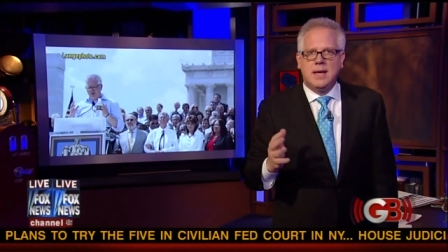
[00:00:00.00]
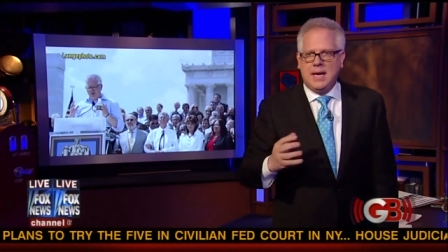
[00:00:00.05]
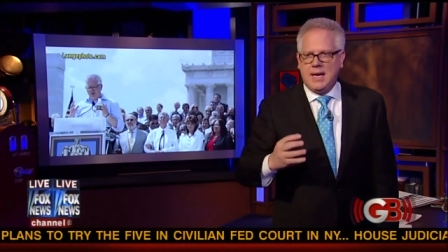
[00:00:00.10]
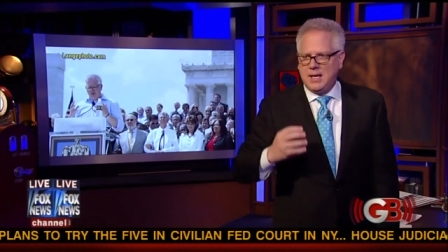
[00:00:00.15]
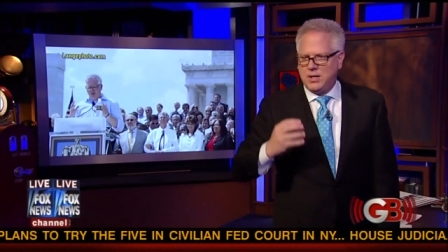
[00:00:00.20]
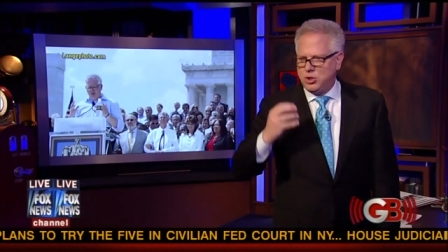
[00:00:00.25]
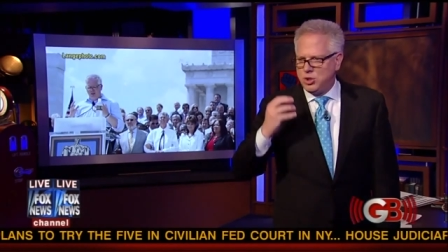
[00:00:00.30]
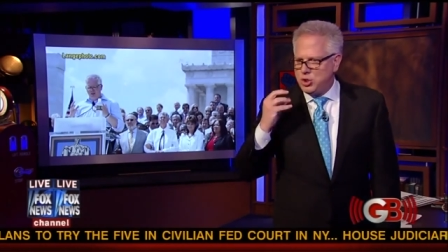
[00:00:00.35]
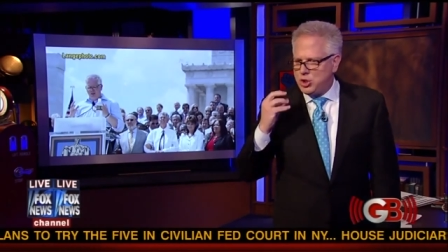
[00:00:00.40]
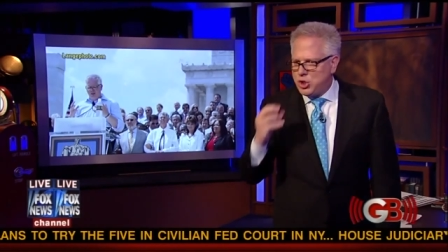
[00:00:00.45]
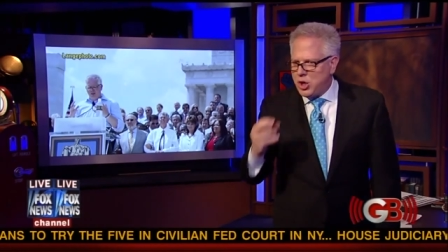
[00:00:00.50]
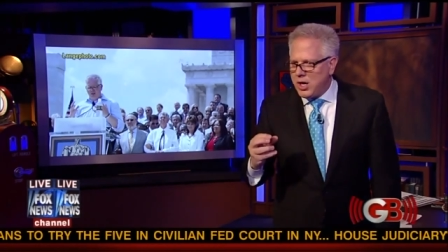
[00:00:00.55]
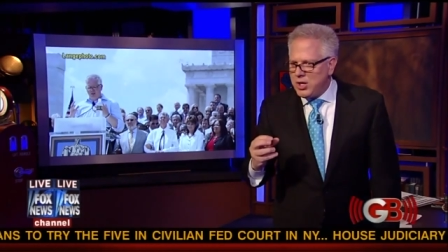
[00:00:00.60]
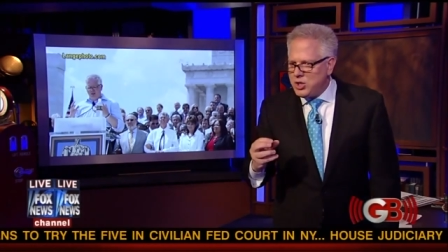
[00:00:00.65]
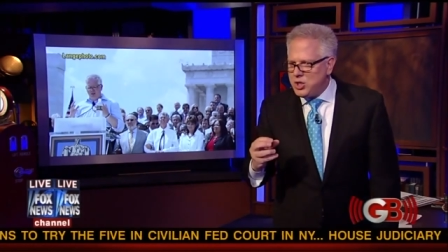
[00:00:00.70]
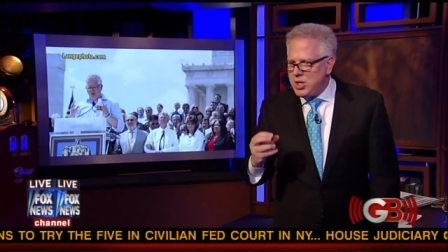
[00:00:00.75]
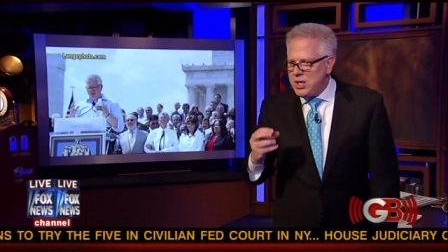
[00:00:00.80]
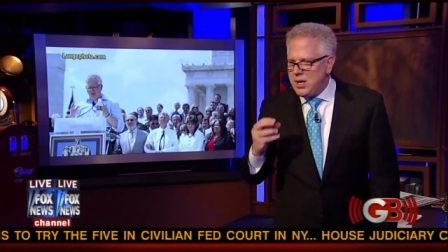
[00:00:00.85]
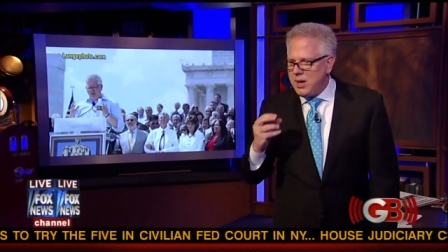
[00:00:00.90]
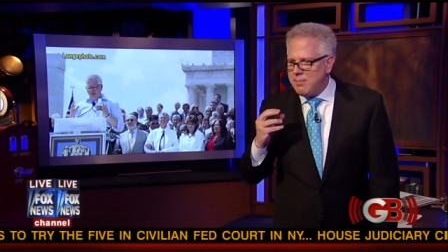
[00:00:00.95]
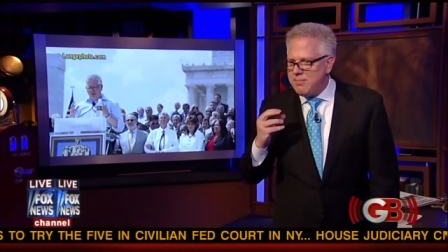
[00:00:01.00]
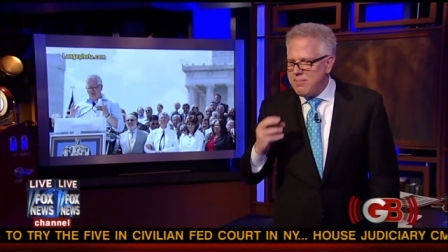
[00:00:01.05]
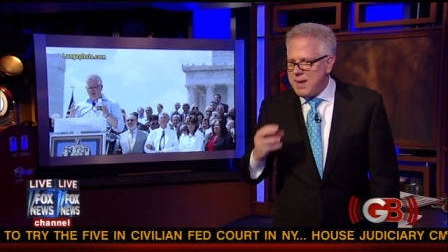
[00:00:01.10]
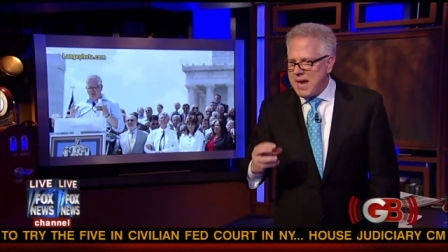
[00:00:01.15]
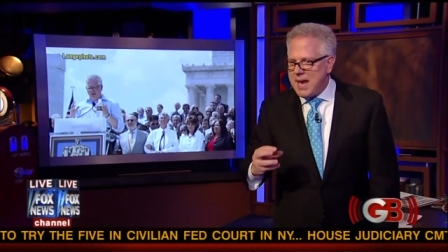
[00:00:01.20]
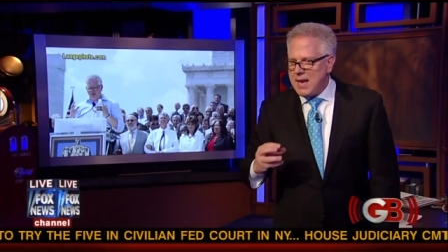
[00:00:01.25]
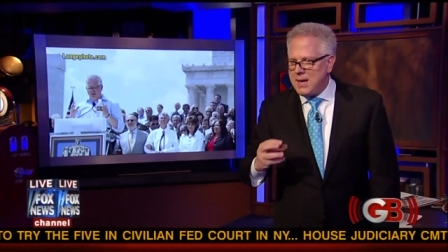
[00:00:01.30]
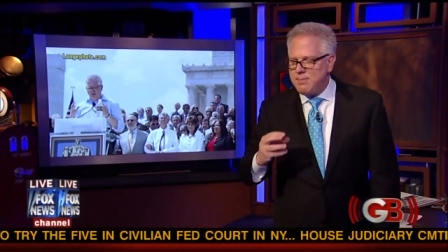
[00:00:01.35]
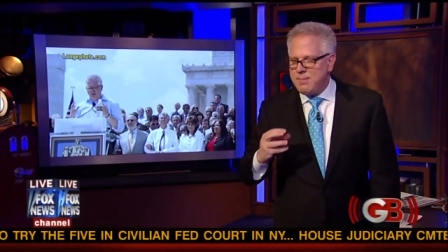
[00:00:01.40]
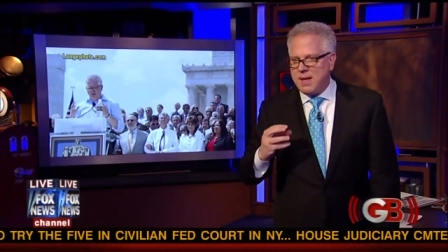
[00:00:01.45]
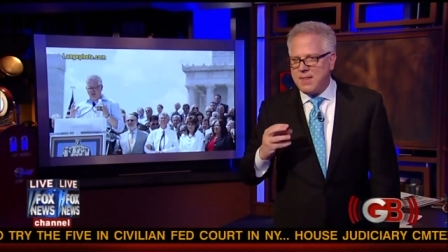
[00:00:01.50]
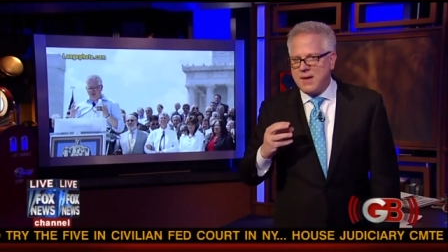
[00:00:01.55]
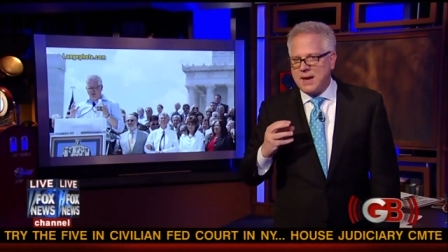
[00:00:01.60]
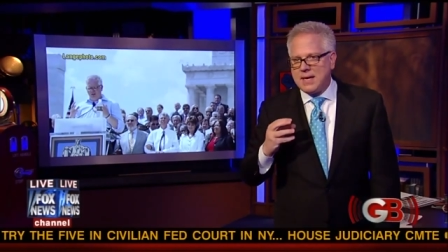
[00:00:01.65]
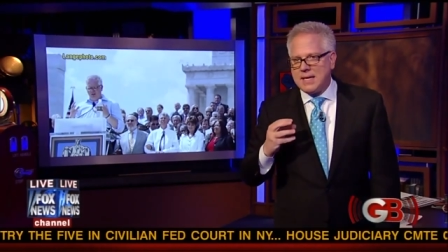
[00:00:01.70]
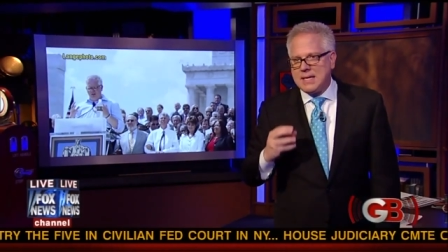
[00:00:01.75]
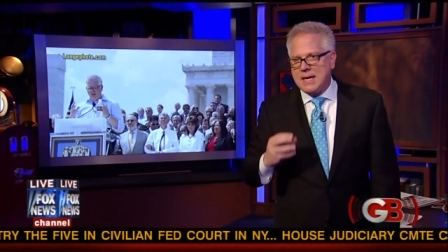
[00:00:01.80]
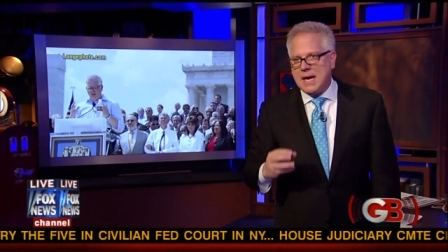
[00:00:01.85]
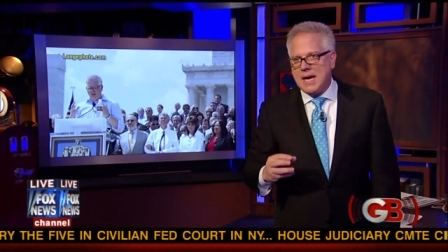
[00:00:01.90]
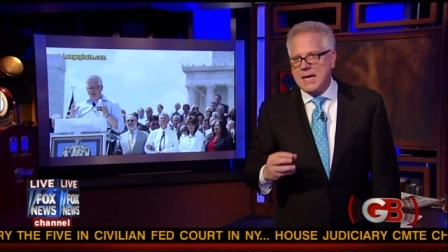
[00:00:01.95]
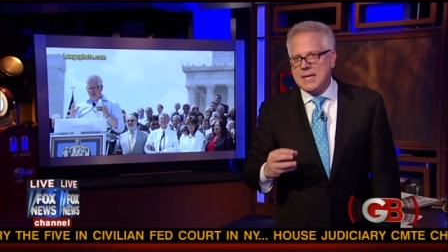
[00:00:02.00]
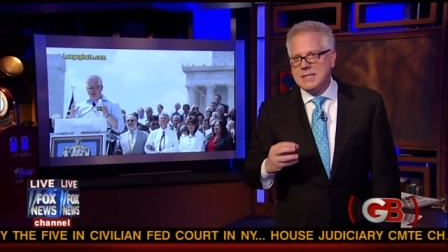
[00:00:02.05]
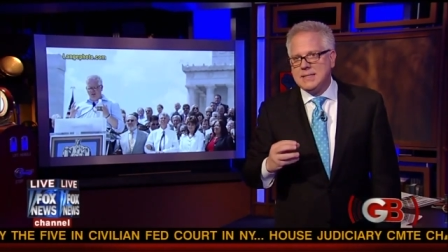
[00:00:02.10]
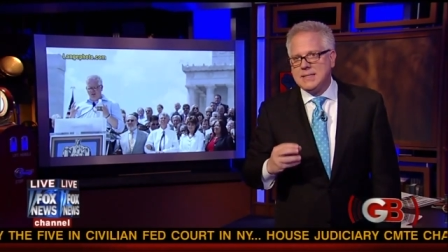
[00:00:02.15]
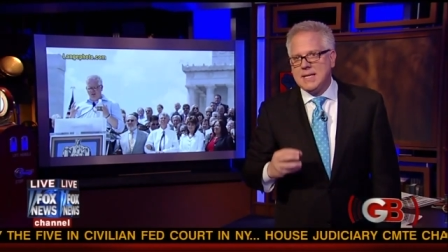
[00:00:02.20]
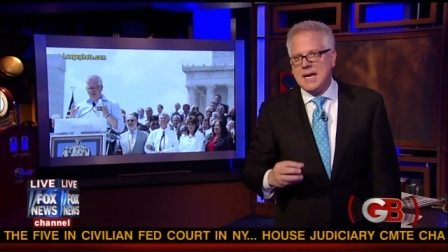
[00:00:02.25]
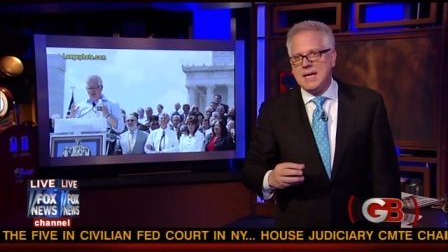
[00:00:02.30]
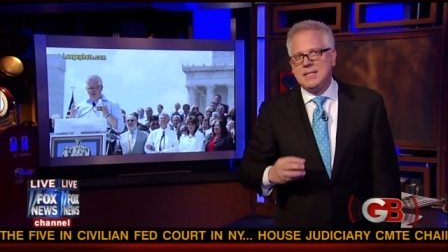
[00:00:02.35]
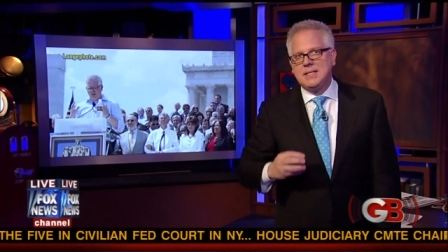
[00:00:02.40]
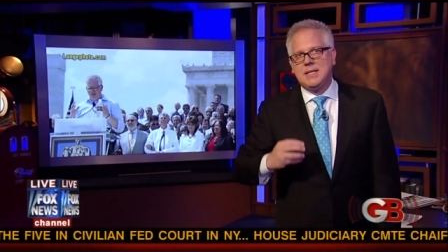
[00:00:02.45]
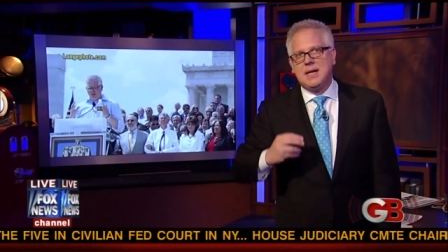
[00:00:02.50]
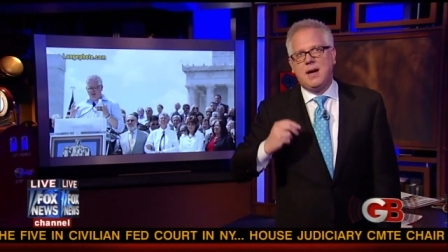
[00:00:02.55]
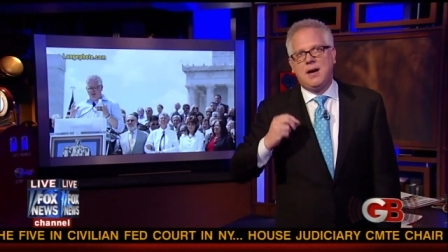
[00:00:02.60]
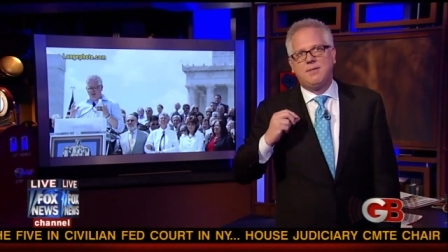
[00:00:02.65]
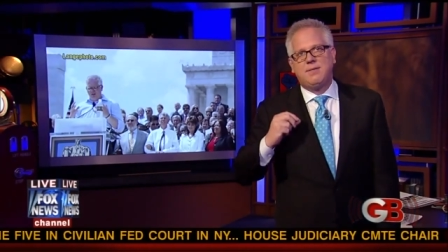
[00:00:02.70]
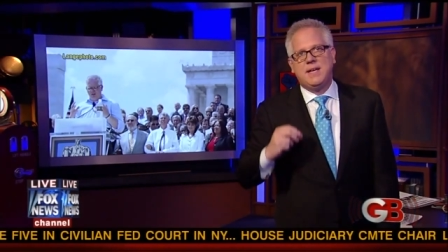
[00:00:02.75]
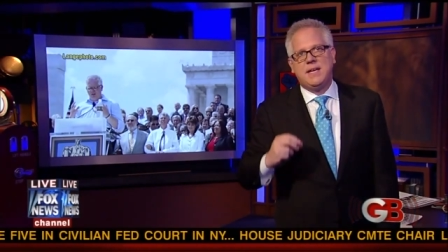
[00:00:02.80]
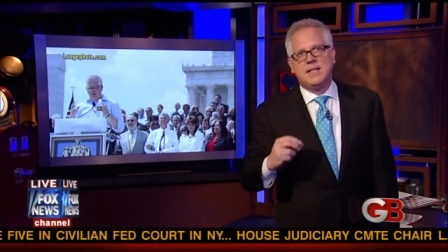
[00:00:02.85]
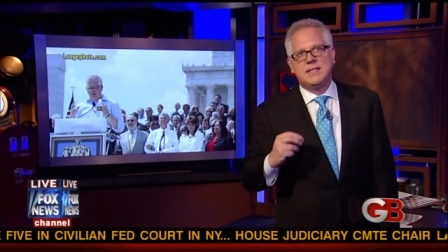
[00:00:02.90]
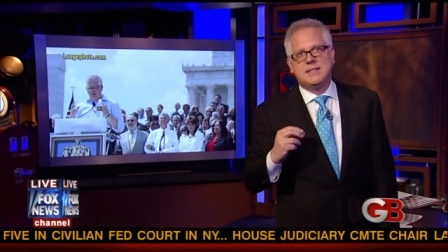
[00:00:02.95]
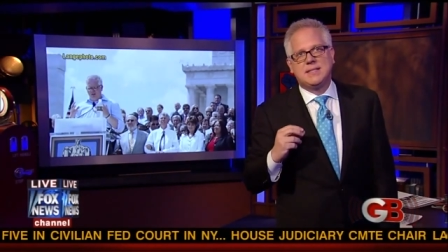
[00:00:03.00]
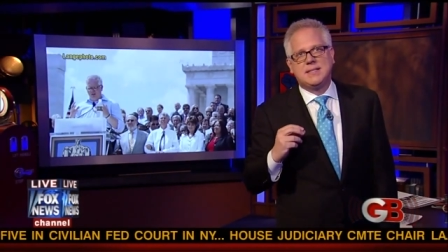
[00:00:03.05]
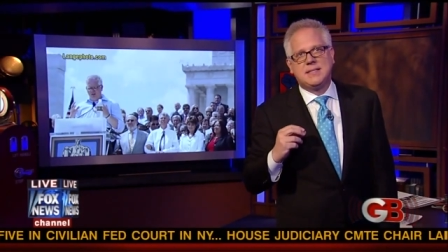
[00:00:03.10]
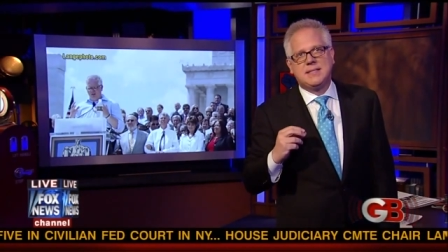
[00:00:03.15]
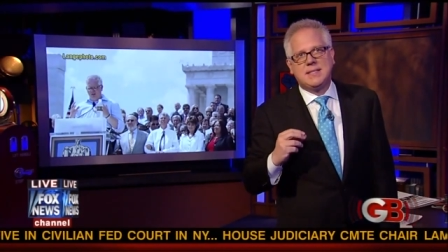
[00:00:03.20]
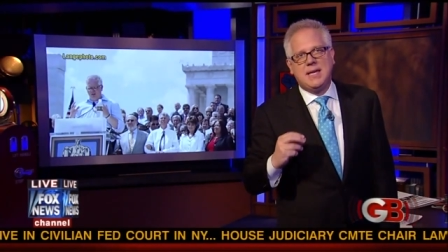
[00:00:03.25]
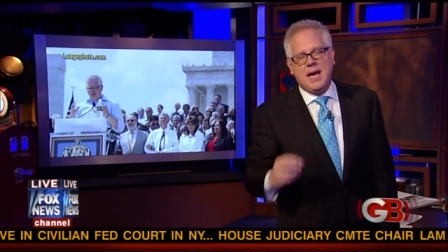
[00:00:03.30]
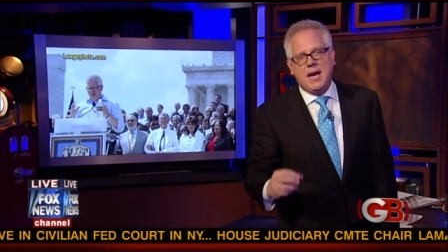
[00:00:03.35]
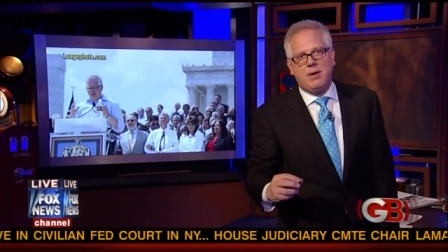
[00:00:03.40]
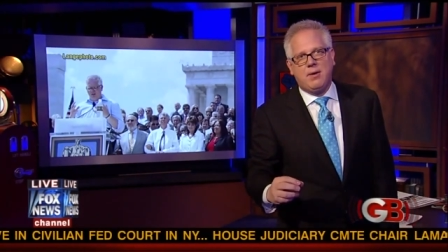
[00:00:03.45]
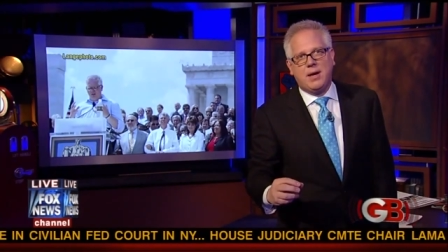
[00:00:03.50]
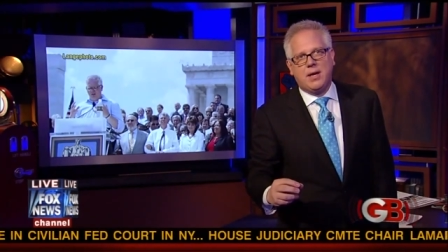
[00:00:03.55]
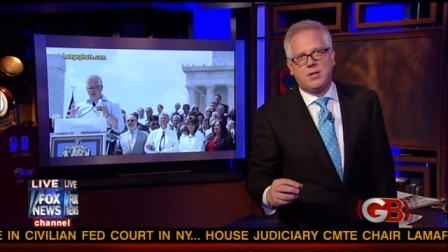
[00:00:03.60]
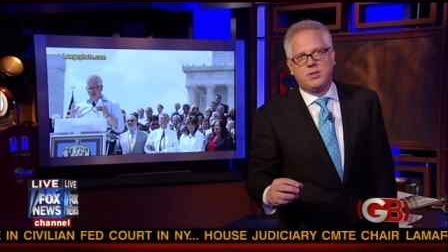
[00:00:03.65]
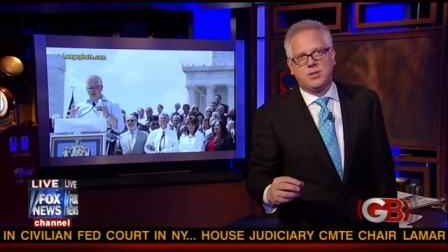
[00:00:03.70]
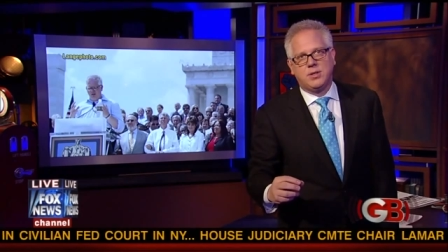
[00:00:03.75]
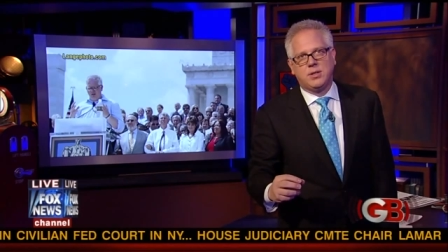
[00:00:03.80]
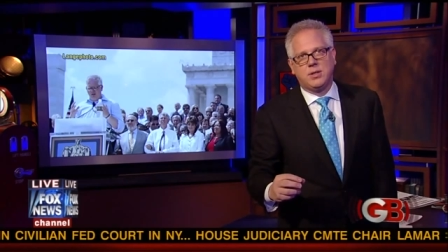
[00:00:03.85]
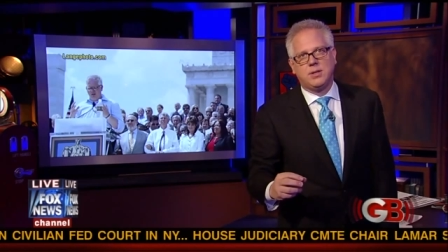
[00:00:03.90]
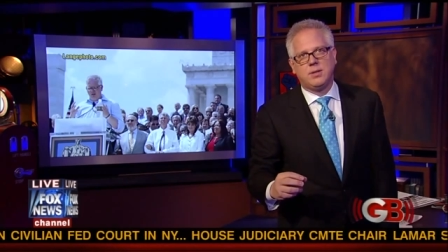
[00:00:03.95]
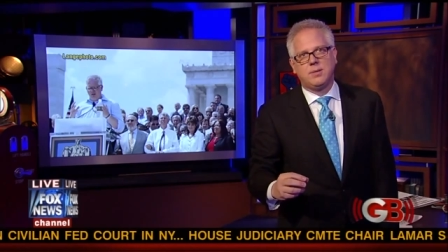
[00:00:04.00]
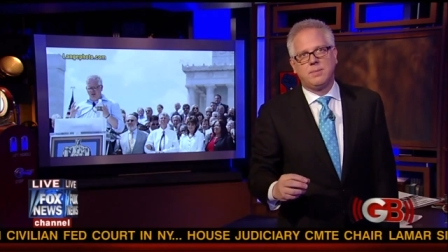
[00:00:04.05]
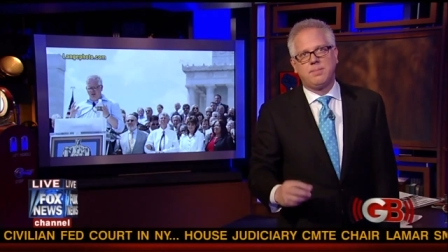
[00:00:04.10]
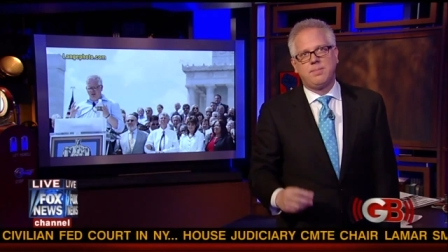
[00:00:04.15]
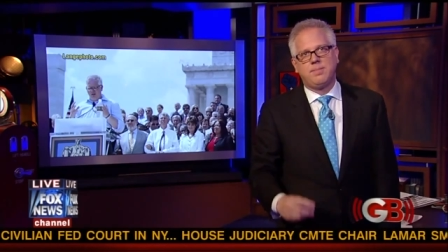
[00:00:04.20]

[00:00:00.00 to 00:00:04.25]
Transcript: and judging a man by the content of his character.